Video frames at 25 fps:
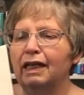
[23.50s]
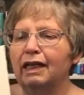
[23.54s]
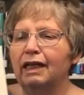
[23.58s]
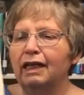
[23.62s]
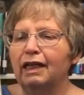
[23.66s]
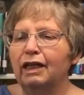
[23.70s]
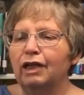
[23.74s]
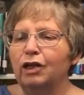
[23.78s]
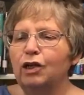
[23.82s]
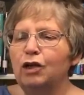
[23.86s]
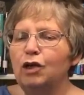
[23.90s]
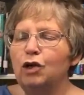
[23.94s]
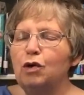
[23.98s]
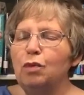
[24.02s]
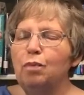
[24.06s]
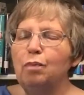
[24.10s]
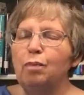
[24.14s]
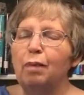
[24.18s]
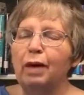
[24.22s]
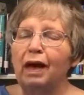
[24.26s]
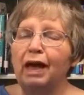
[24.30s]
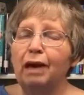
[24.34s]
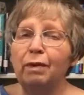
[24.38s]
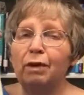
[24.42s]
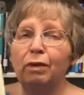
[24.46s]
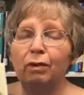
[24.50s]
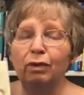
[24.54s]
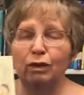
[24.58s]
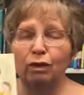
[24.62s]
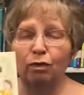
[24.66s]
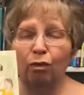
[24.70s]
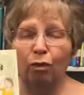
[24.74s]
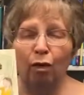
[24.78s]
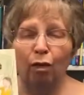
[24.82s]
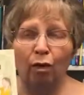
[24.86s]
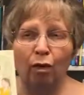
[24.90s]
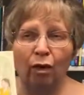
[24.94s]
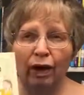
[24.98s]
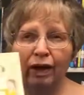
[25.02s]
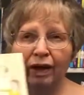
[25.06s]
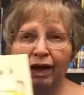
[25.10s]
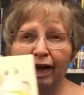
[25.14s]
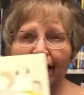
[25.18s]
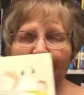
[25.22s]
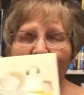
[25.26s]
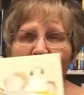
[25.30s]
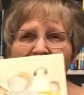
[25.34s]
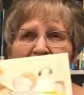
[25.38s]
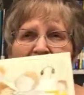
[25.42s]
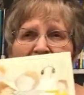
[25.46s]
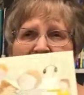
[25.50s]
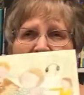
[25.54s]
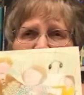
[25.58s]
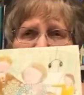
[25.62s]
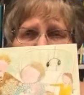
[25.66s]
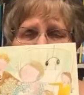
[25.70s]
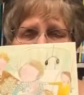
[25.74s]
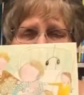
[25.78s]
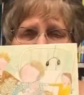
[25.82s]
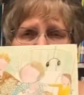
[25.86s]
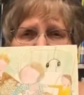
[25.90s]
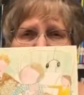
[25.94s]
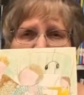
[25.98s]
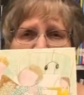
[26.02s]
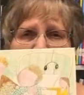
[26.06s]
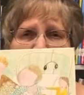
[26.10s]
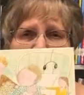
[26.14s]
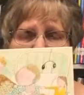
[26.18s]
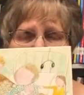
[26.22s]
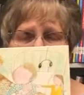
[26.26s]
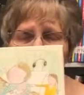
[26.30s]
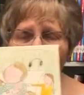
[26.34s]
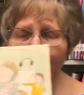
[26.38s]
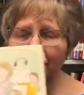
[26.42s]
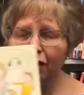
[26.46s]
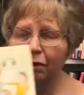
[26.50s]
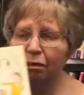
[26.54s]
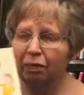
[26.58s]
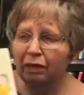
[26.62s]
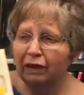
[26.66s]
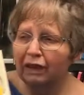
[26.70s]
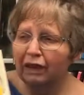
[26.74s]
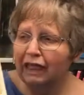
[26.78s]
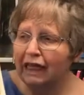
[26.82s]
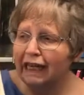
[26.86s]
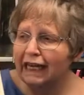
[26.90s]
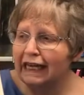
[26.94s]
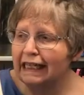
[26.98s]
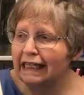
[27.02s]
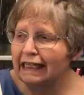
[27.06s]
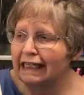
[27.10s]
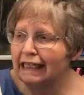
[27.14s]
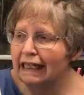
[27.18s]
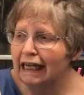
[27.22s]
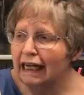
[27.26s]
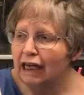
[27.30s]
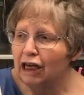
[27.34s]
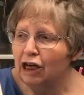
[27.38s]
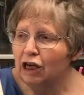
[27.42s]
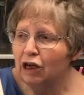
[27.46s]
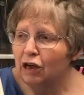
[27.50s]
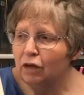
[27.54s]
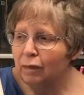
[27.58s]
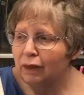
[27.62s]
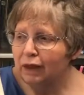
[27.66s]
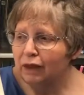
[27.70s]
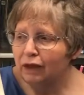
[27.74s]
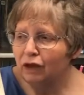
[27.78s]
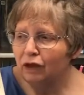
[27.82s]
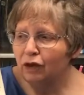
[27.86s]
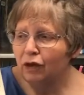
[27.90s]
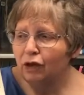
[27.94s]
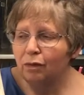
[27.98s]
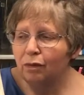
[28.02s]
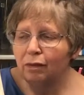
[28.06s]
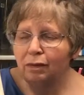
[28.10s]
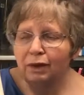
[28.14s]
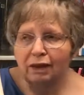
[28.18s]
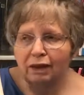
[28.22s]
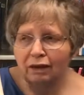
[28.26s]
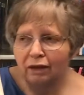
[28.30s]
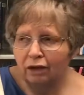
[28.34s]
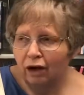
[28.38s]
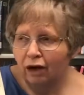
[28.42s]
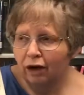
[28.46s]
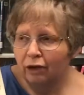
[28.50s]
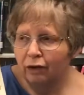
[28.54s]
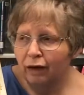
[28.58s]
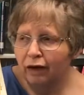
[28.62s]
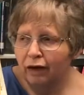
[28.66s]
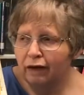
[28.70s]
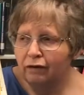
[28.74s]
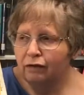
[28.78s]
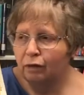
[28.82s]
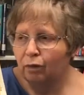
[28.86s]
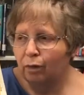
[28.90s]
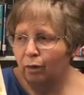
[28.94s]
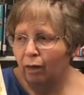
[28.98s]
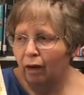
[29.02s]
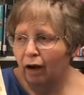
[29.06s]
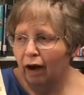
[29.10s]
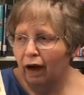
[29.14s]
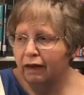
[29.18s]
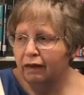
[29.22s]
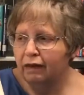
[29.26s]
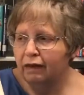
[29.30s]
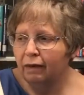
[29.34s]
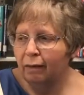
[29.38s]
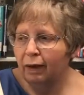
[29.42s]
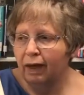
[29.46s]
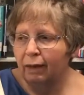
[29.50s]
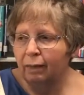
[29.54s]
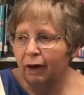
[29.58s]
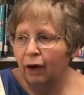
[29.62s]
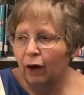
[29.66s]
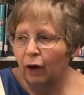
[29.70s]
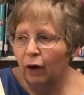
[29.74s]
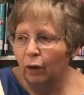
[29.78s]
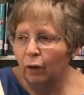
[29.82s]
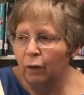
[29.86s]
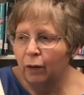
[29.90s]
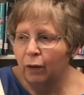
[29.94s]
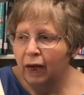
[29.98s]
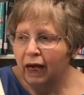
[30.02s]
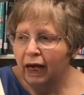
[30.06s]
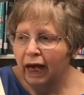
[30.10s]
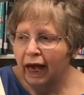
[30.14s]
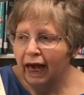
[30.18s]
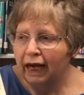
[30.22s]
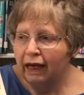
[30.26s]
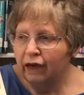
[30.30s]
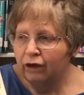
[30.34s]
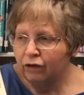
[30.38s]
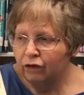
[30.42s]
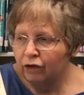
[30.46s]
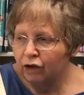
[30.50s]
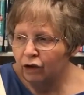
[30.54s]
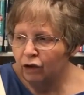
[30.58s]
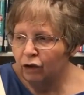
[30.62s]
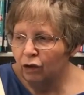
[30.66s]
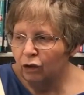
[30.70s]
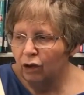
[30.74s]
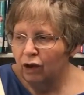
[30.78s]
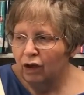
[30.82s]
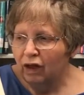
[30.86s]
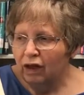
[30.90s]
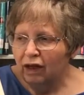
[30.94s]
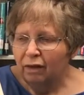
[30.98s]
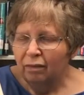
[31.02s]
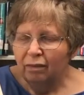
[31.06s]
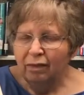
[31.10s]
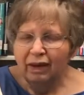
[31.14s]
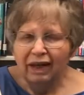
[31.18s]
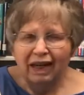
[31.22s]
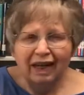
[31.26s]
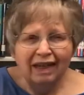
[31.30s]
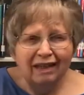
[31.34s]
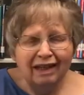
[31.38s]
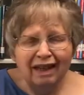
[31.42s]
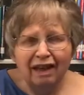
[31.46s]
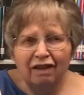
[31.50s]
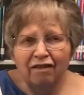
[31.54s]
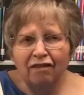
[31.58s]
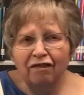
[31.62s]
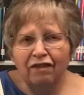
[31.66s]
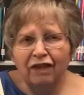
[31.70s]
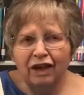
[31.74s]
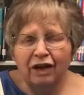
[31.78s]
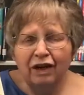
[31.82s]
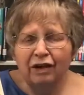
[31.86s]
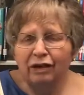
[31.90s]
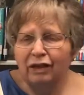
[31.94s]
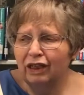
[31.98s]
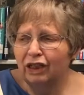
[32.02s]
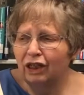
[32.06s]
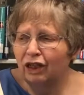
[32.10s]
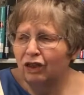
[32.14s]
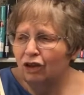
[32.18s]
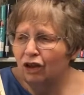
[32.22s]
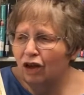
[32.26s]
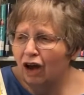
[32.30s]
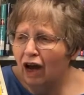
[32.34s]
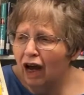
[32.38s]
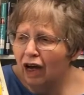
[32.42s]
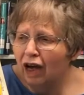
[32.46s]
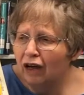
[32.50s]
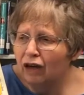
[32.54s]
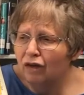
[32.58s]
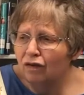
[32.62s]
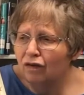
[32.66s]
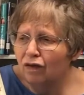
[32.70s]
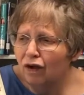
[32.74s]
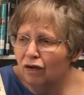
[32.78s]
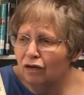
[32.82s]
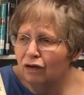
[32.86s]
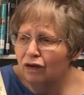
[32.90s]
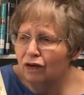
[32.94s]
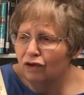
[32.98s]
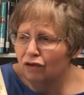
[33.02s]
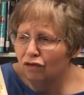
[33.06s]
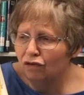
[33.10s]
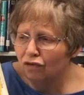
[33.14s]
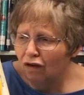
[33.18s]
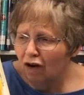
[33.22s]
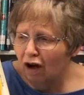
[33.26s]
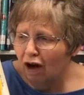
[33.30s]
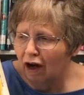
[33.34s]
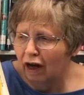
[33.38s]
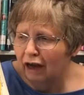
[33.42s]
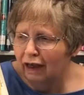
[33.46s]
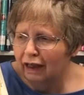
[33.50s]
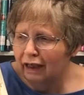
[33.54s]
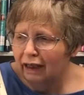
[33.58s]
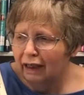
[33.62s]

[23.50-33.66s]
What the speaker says: The new baby was born, and they were all very pleased. Mr. and Mrs. Hargraves brought the baby home, and it grew, but as they feared, it did not grow strong.